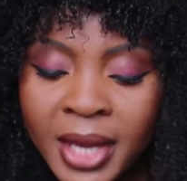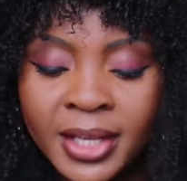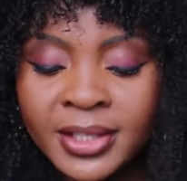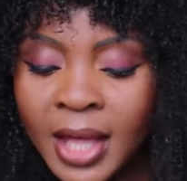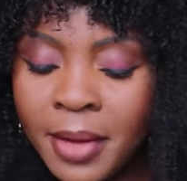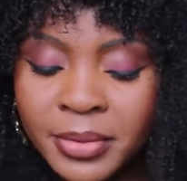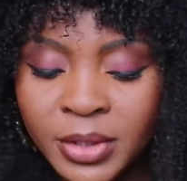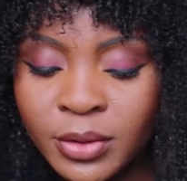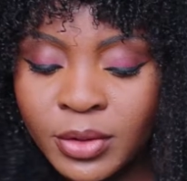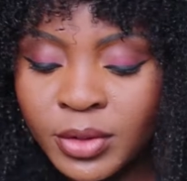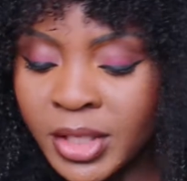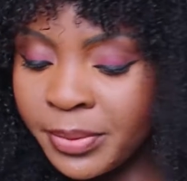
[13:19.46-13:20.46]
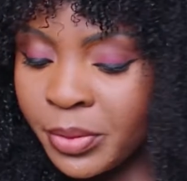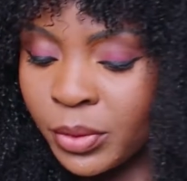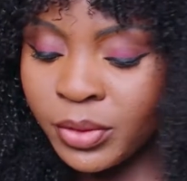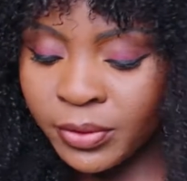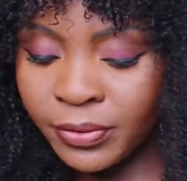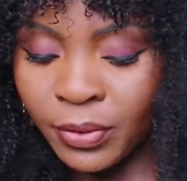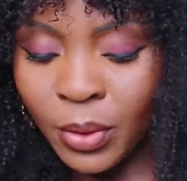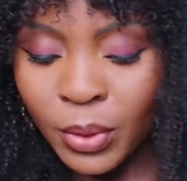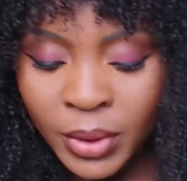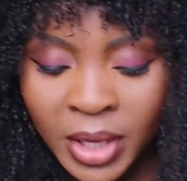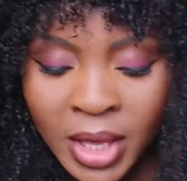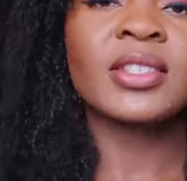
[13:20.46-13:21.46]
It is absolutely beautiful.